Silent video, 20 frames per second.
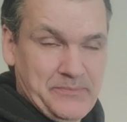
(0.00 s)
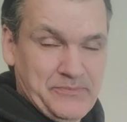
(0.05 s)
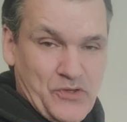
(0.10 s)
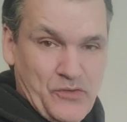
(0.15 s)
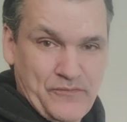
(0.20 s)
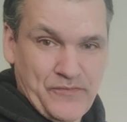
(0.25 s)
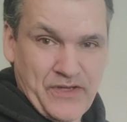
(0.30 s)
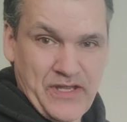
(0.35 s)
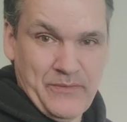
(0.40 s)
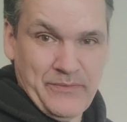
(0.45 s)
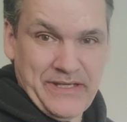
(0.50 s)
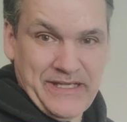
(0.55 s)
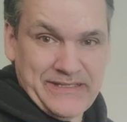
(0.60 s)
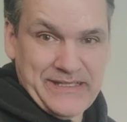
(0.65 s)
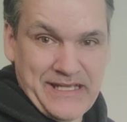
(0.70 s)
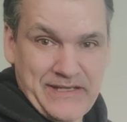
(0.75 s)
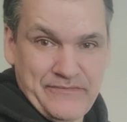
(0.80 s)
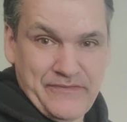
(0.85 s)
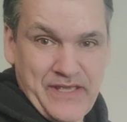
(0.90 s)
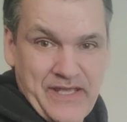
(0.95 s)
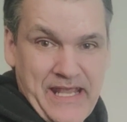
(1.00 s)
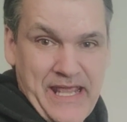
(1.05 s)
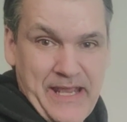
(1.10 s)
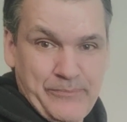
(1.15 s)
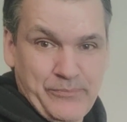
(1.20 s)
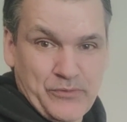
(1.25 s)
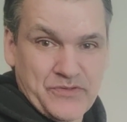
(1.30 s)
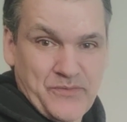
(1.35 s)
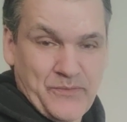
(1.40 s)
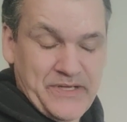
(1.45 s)
Don't forget, we got that event
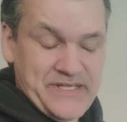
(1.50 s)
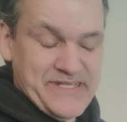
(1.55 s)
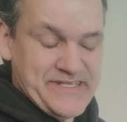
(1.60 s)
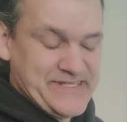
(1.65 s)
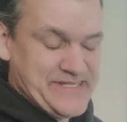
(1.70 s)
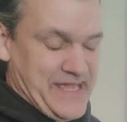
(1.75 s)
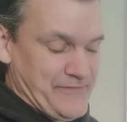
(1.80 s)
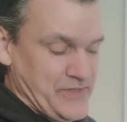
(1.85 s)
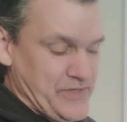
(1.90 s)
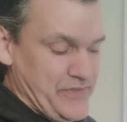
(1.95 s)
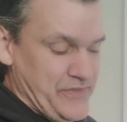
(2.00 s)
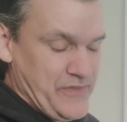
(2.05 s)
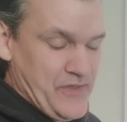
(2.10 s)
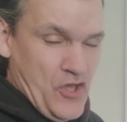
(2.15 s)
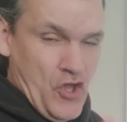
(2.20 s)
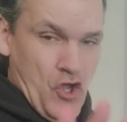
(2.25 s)
April 27th